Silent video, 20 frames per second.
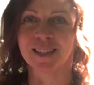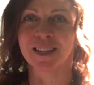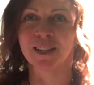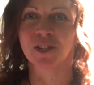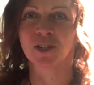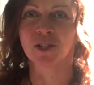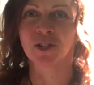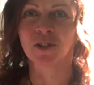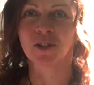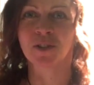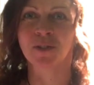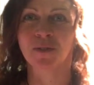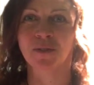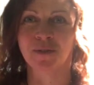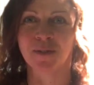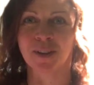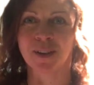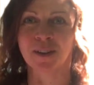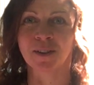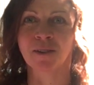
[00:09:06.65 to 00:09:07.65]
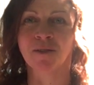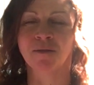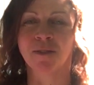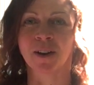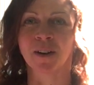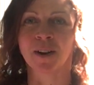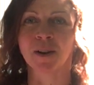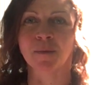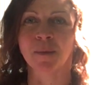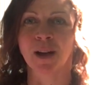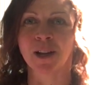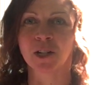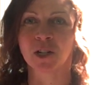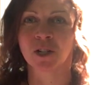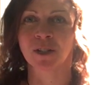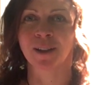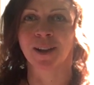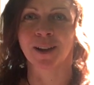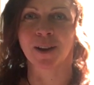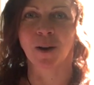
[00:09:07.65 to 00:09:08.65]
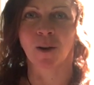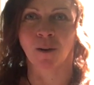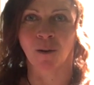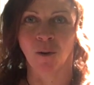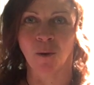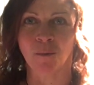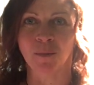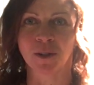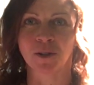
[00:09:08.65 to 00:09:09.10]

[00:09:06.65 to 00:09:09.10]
this should feel very much like home.